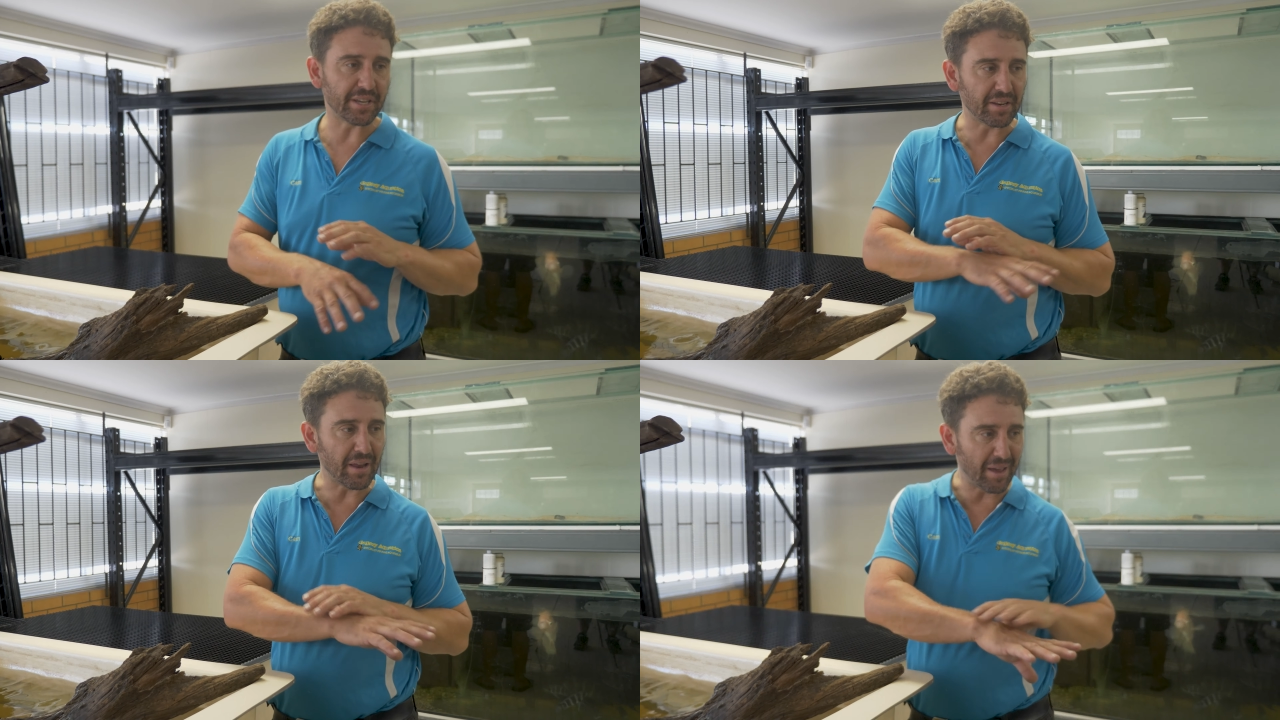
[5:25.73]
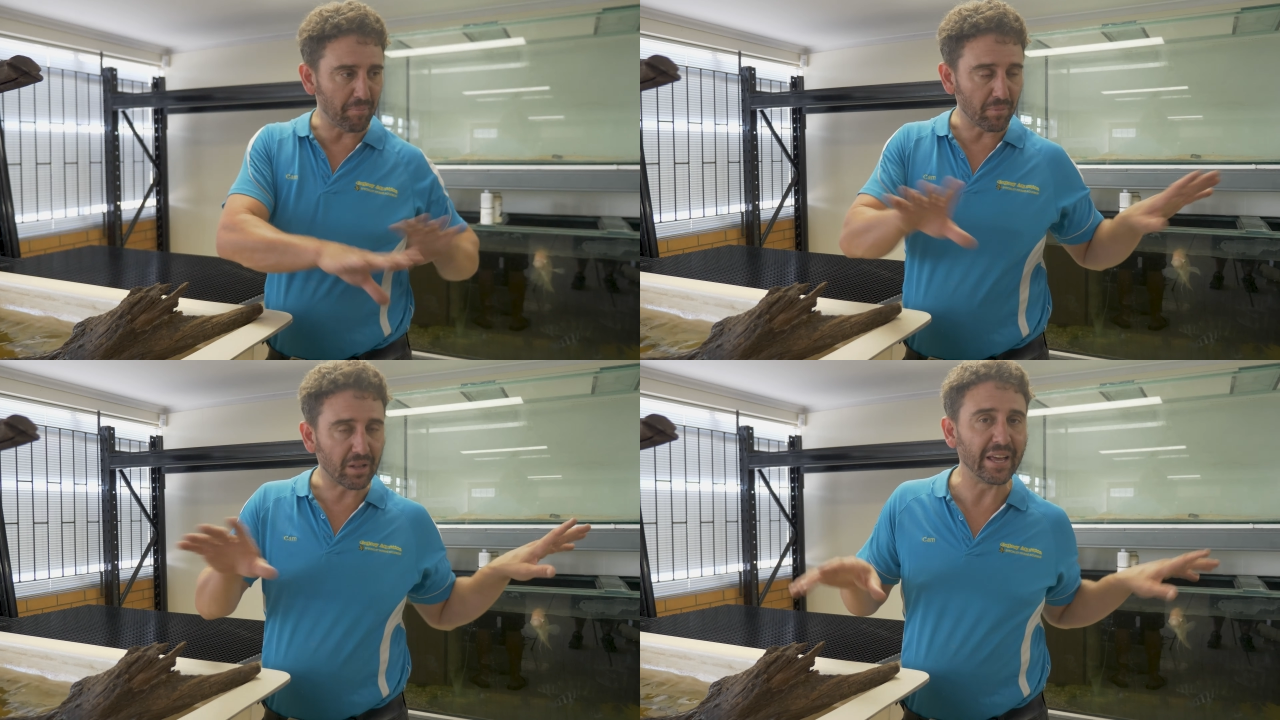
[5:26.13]

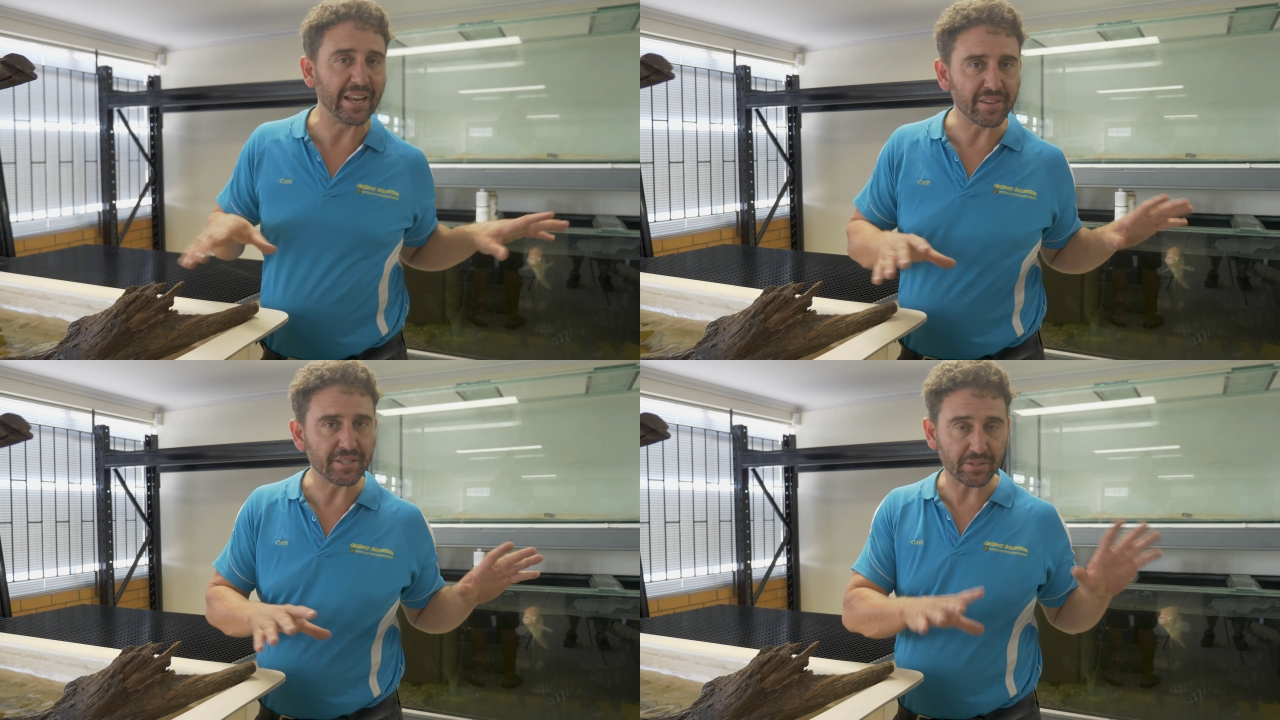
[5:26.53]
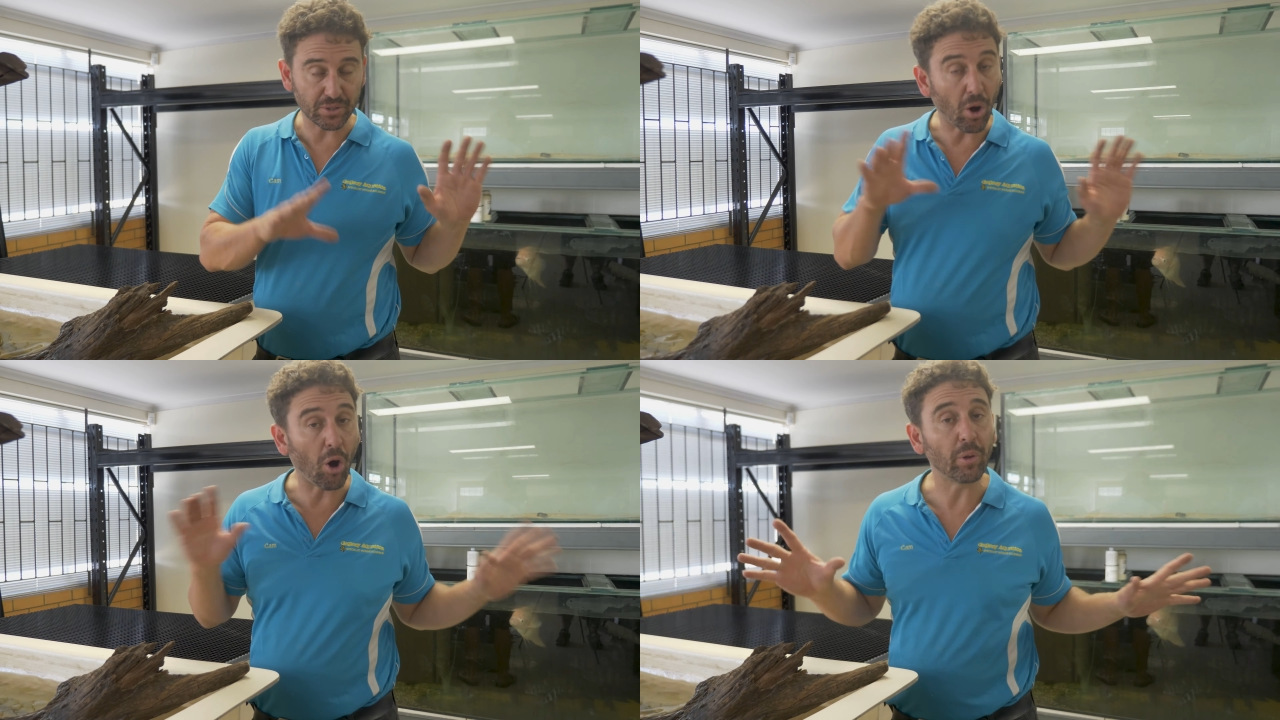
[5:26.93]
and clean this
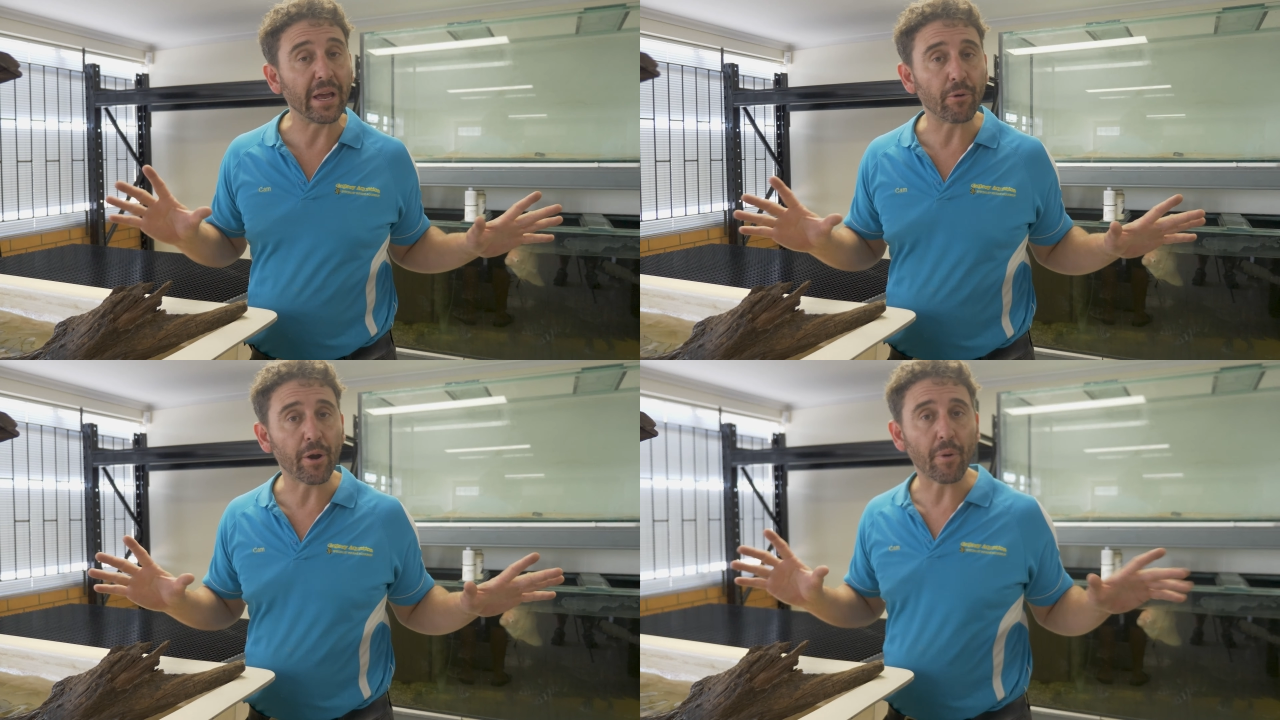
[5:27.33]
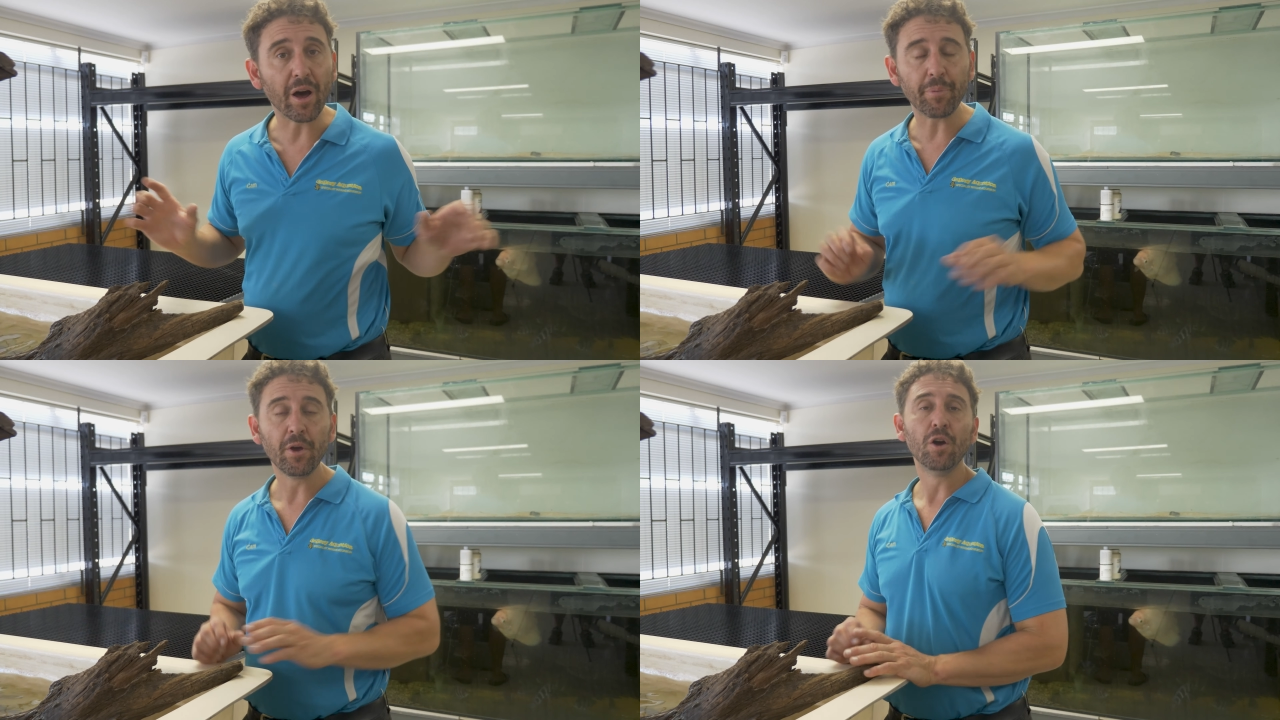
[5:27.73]
whole area
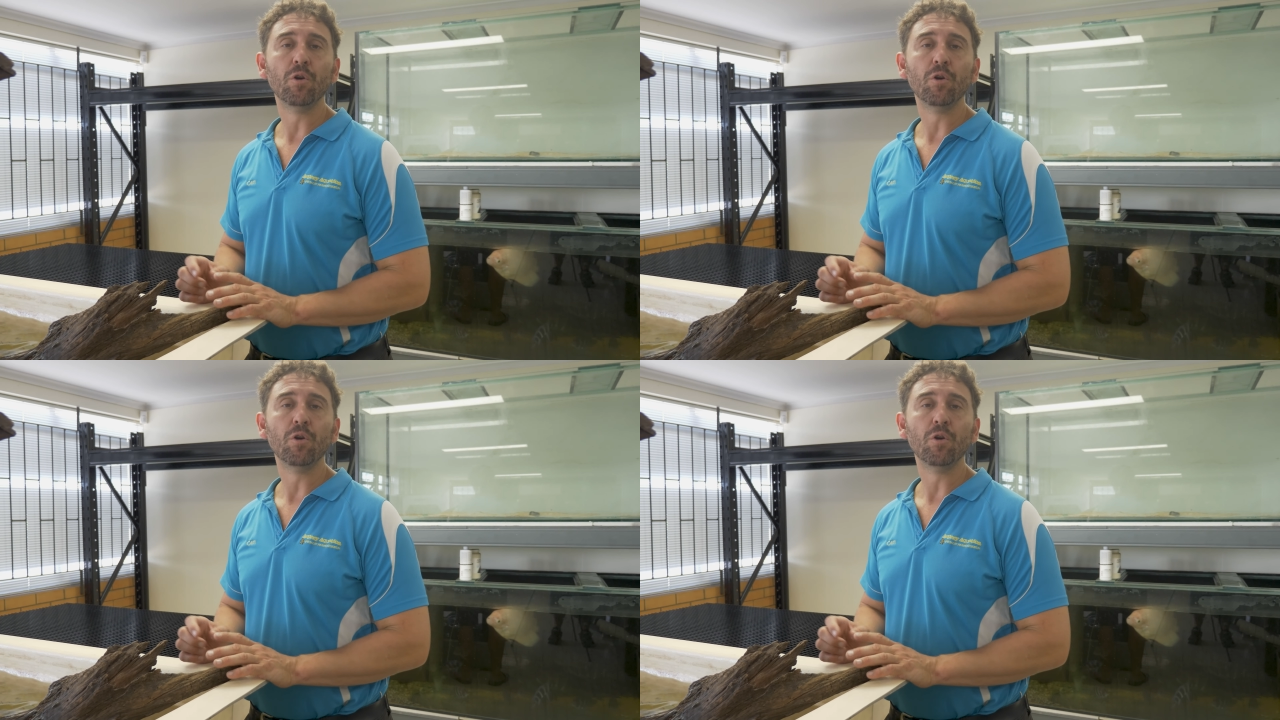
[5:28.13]
up,